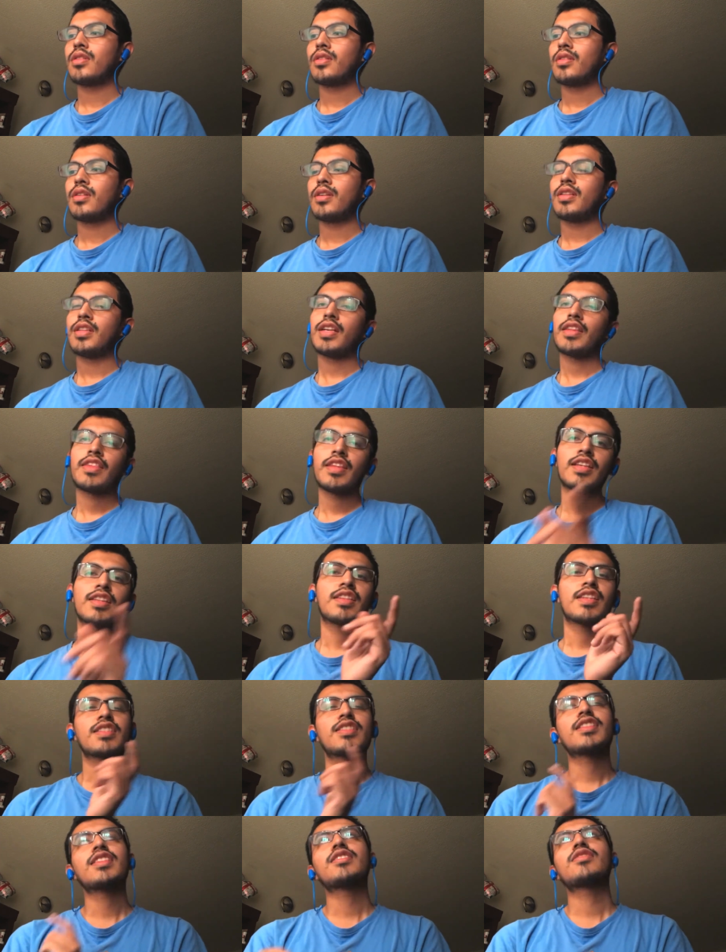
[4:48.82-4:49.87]
And I think
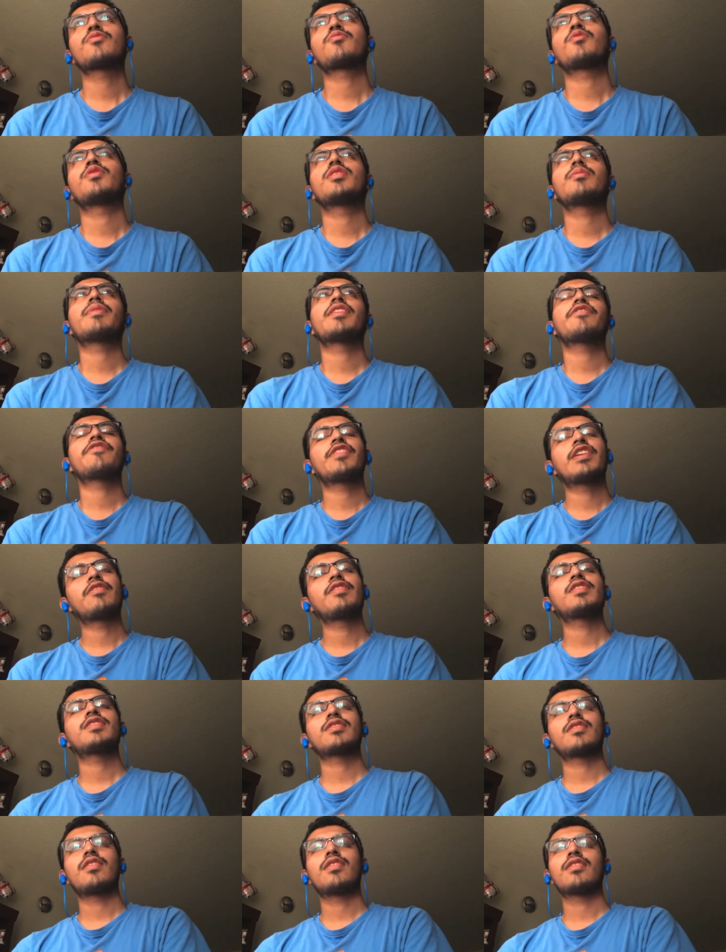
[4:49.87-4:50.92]
this is one of my favorite
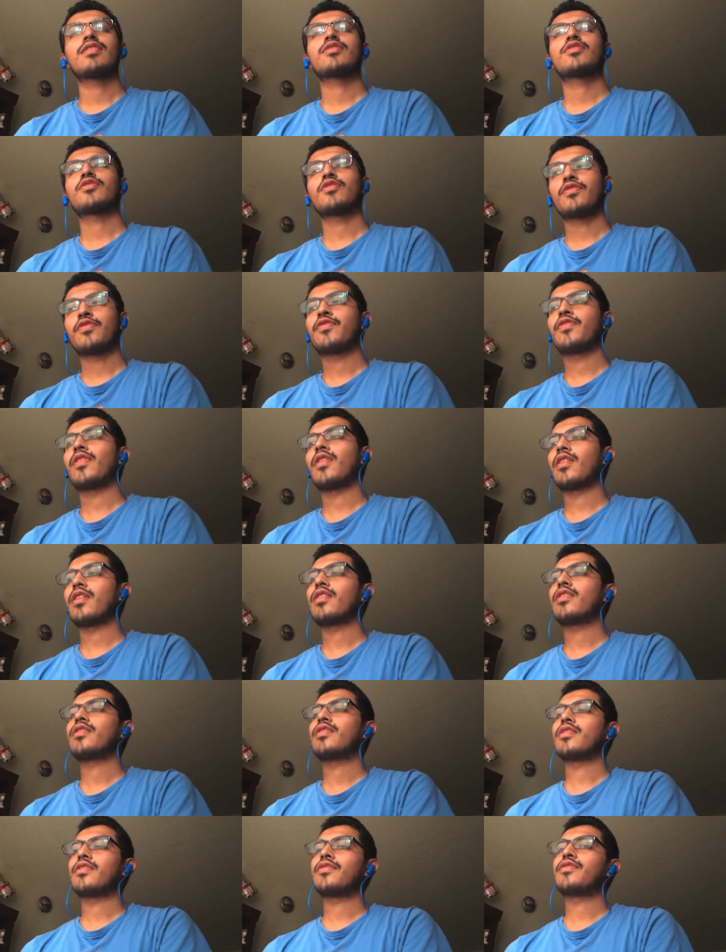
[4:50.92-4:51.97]
songs so far
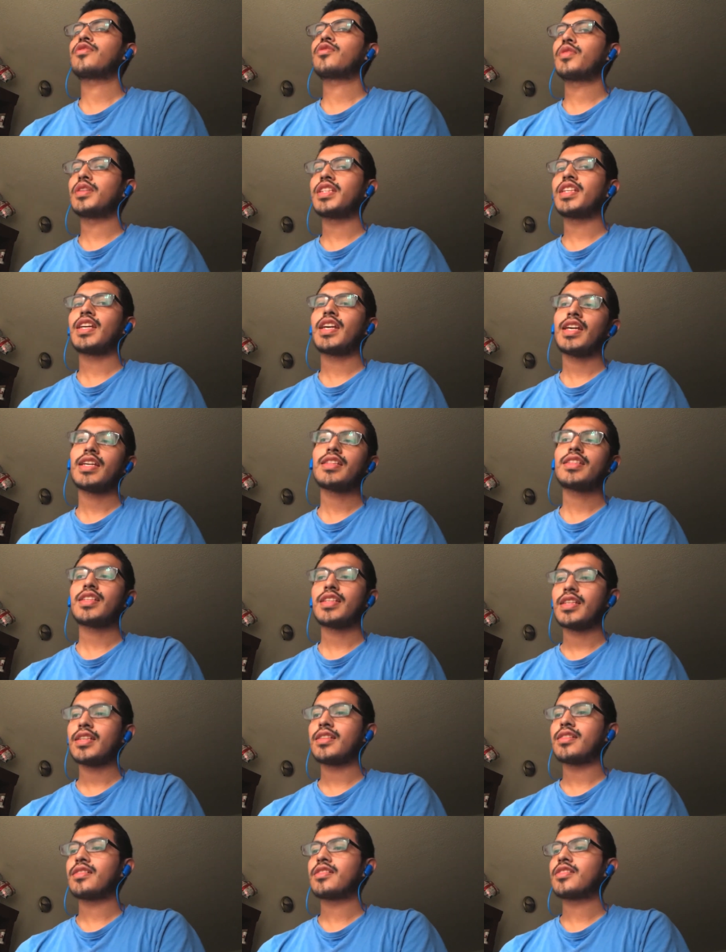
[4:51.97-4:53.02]
of
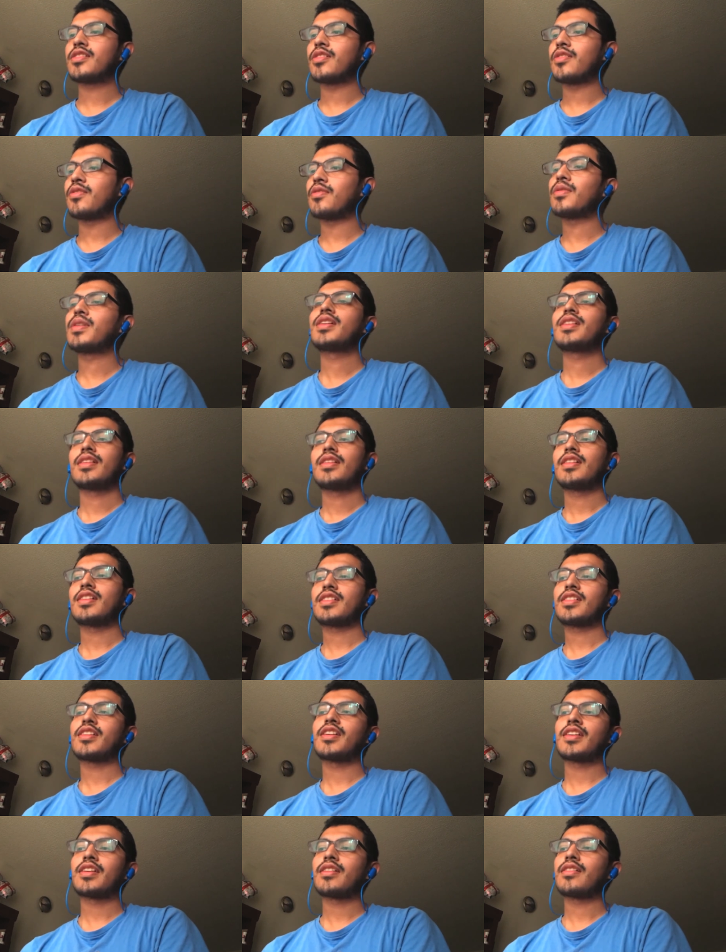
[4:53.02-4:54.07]
2018. So let's
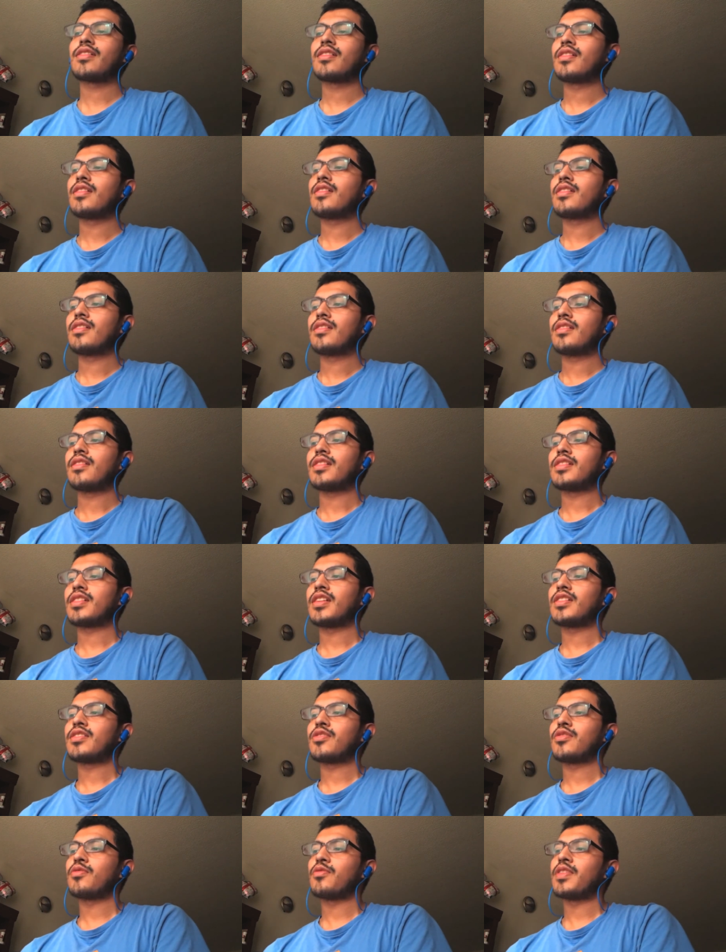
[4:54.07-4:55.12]
get to it. Put
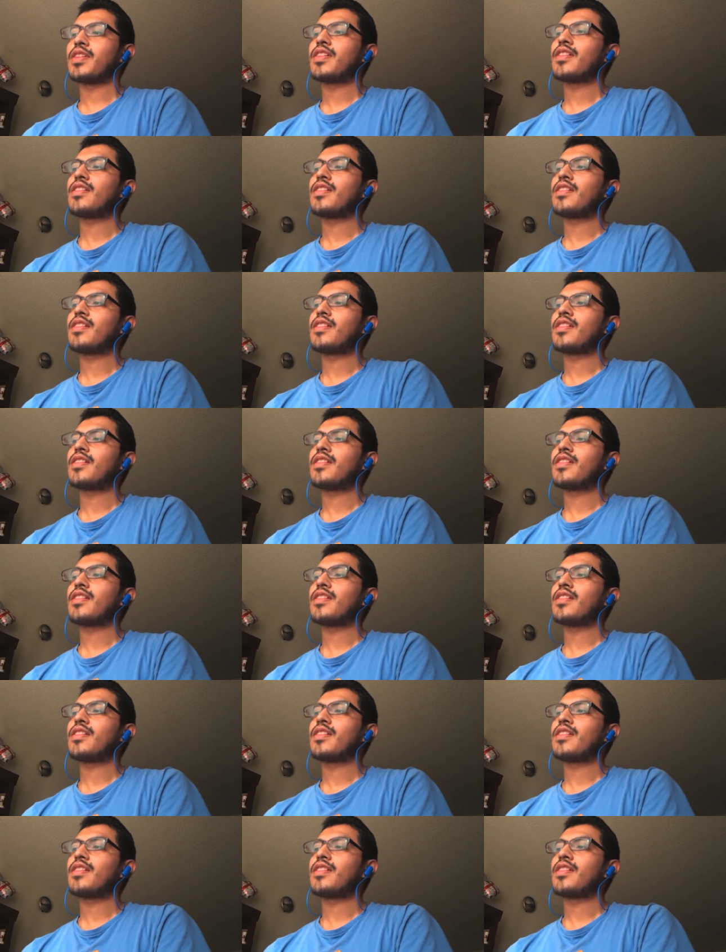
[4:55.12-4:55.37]
your